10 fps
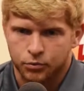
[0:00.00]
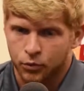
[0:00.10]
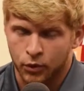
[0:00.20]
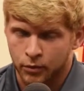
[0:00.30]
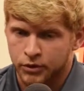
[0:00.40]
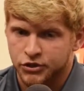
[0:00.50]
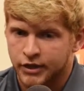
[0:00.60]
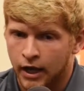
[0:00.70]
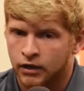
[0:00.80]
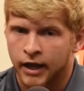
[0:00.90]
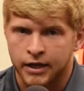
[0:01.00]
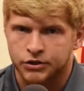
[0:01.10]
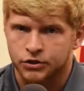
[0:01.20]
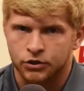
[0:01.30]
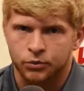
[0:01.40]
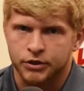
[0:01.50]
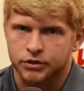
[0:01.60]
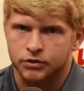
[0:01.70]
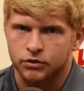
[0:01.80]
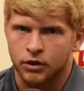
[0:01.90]
We had a bunch of talent last year.
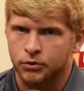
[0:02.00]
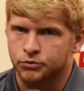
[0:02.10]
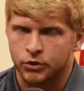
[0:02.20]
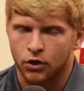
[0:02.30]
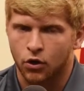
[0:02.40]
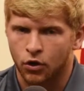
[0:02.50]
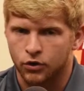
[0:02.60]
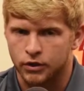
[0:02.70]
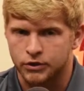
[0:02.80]
It was really hard.